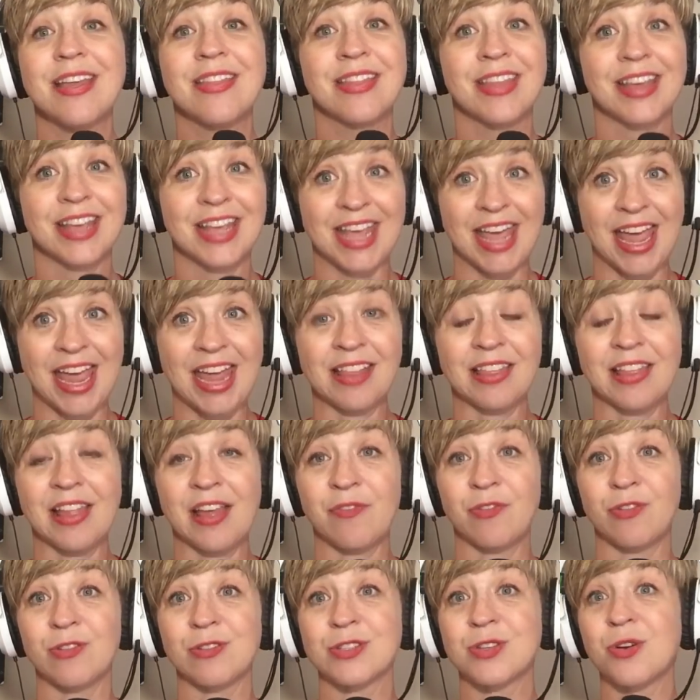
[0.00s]
the K
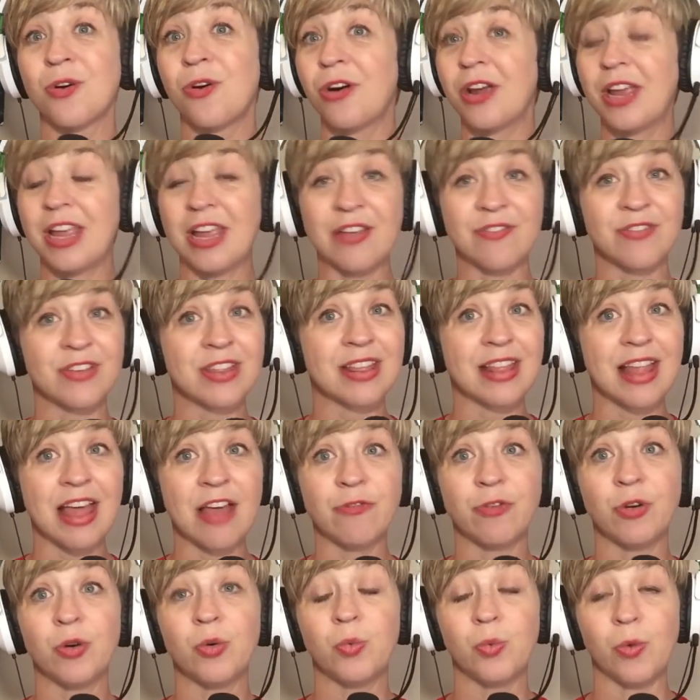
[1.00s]
levels or even
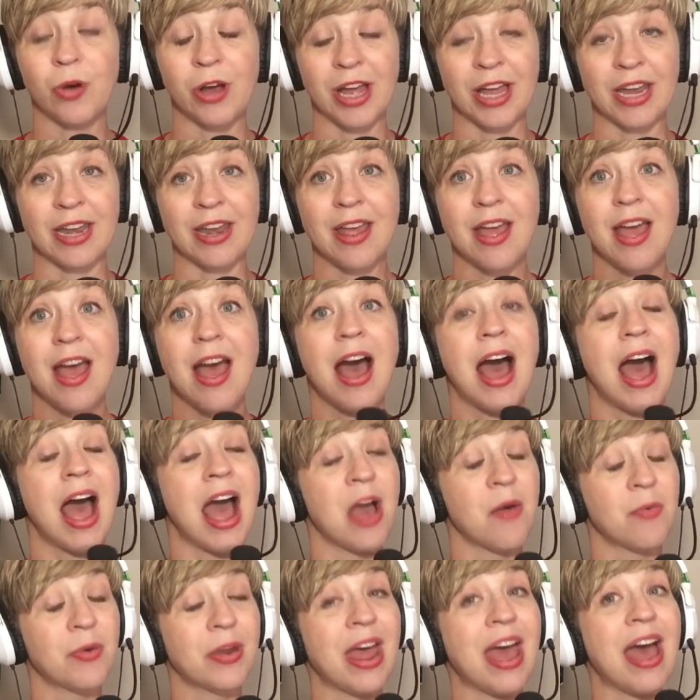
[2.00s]
level 1,
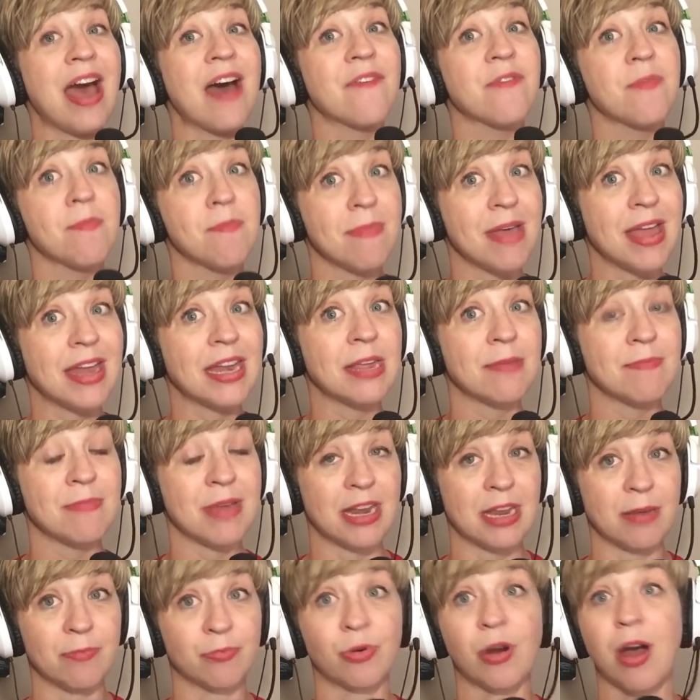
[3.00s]
I would have many,
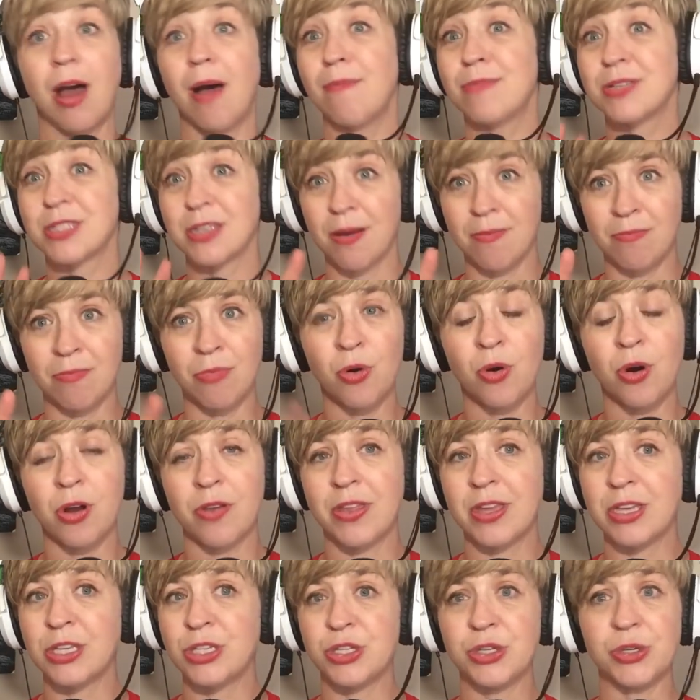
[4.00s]
many props, more
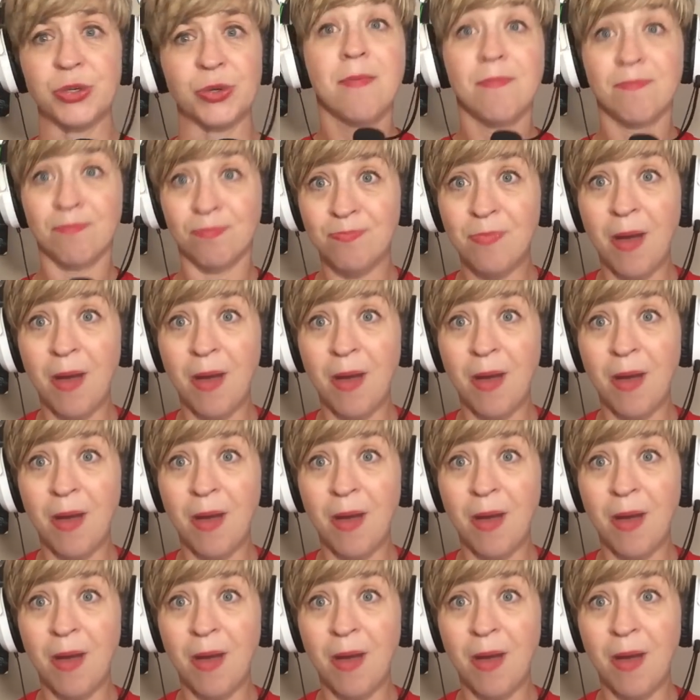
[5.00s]
than 2.